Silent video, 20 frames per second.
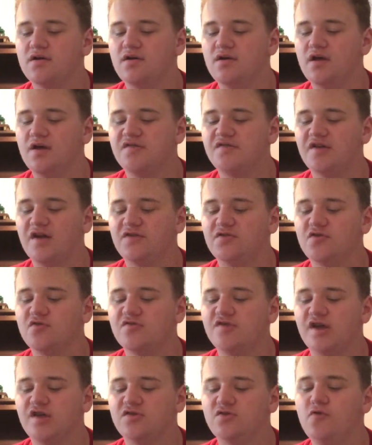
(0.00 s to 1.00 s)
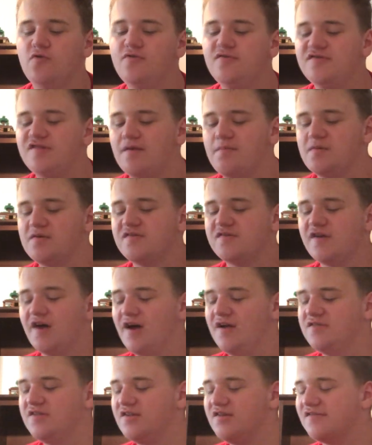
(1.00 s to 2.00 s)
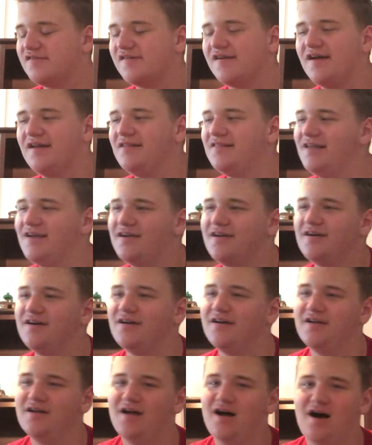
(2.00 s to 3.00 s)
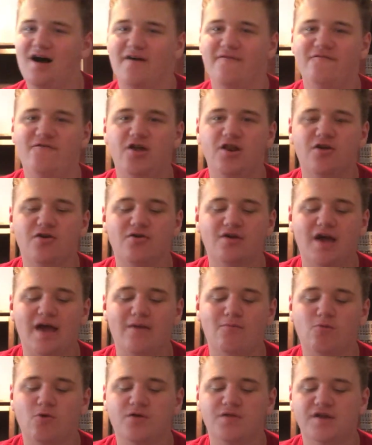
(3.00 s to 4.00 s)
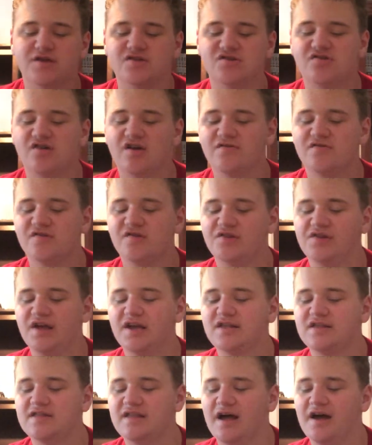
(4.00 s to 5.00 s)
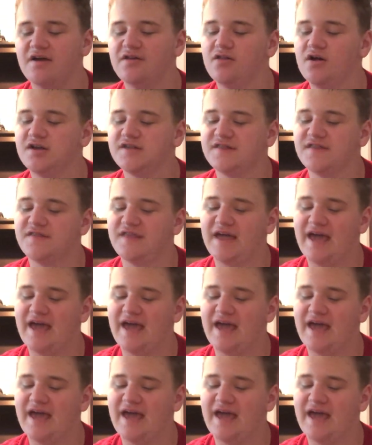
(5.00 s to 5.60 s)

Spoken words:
it's like there's like two separate sides, and it's kind of like a video game where they just have select dialogue that they